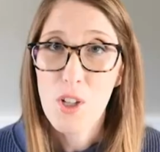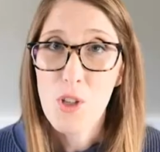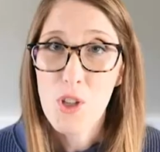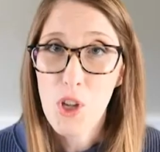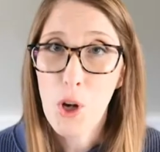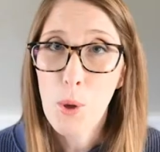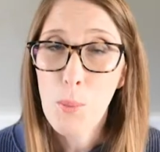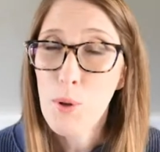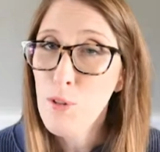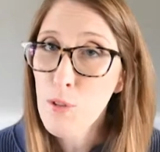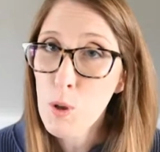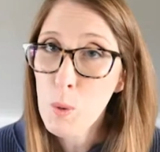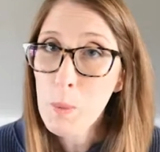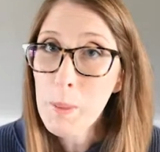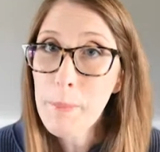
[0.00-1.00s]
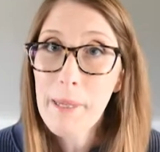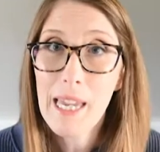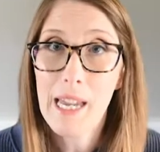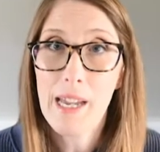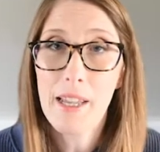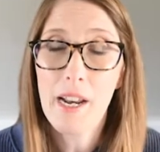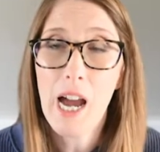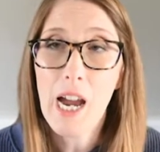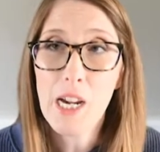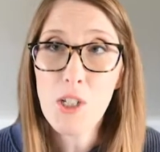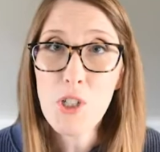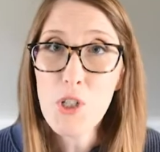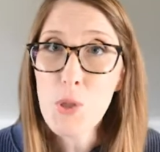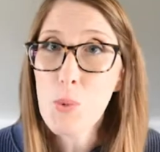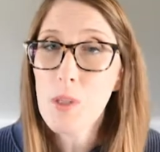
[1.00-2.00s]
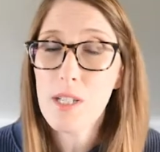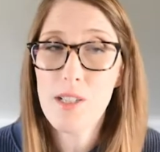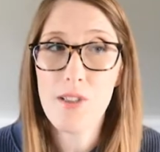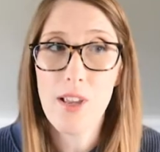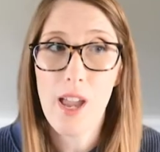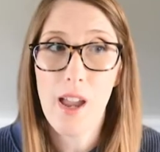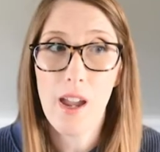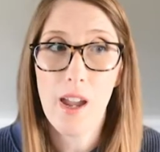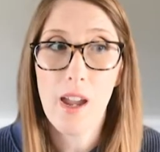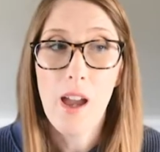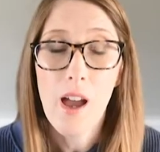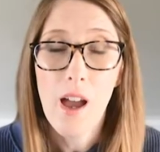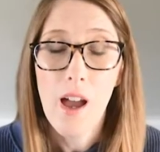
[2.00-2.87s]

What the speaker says: So before we begin, I just want to say